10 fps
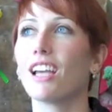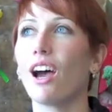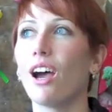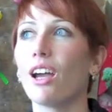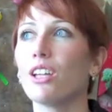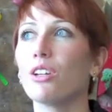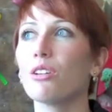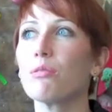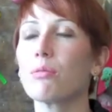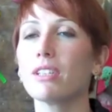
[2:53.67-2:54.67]

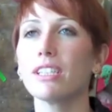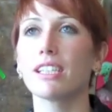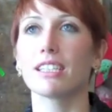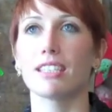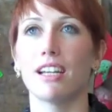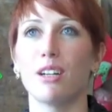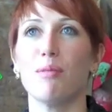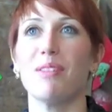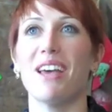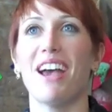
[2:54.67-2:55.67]
I really get excited
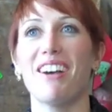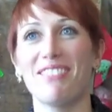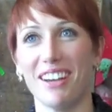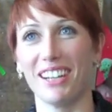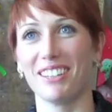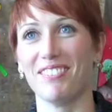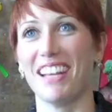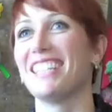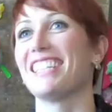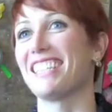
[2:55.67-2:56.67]
about the Half
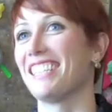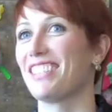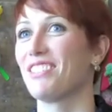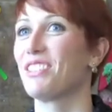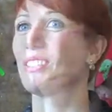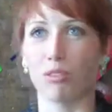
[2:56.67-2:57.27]
Ironman distance, which is...